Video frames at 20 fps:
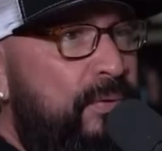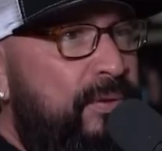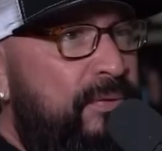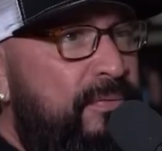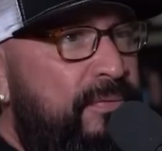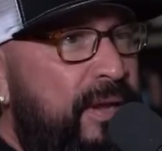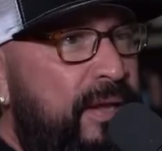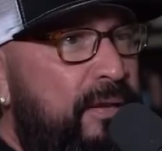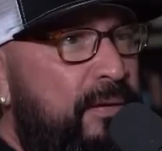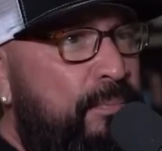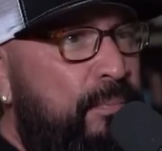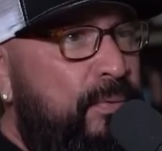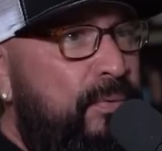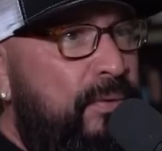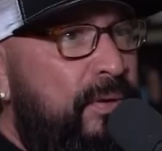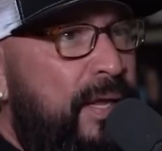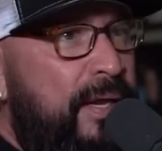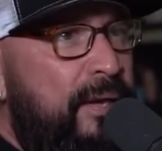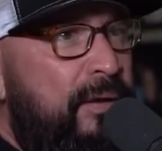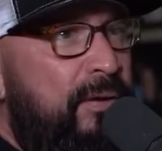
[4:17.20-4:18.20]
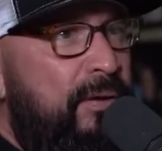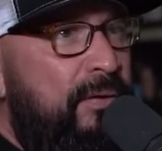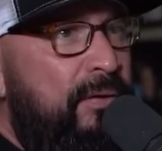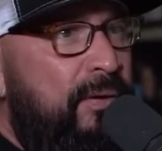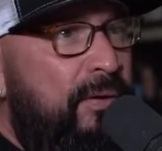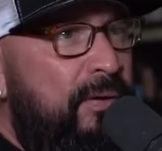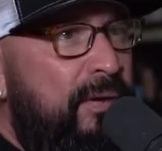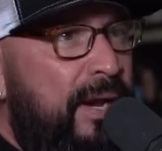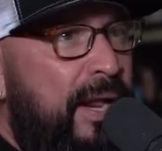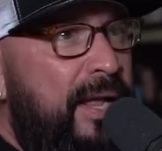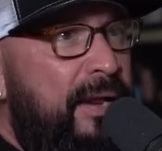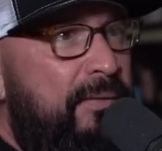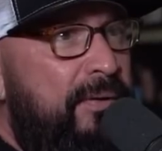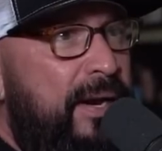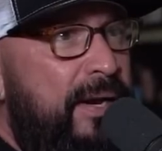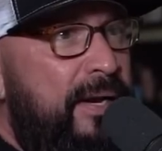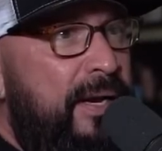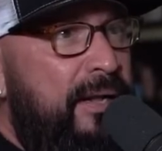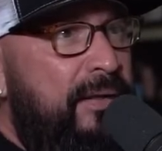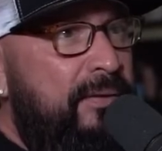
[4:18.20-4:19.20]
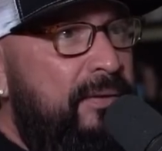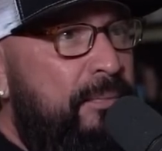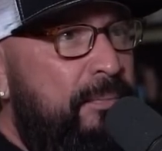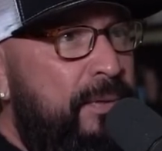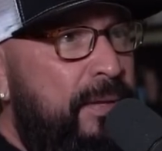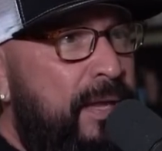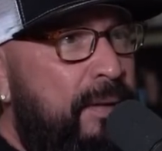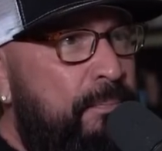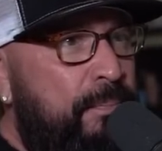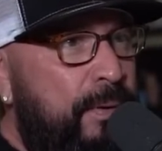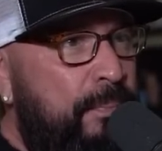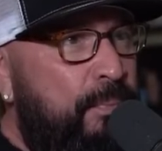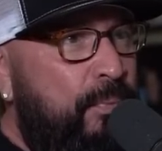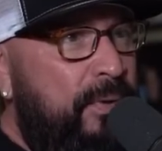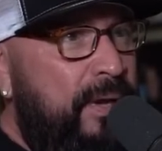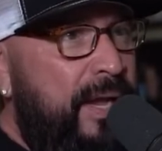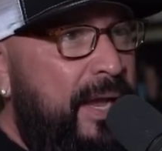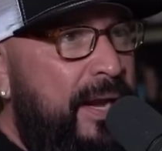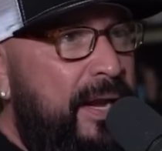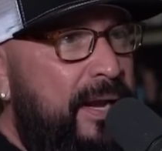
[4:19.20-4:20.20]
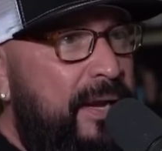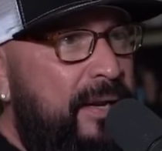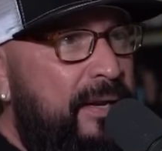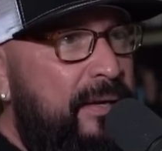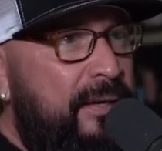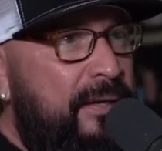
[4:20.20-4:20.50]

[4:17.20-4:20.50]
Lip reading: available like online right now? Can people get it?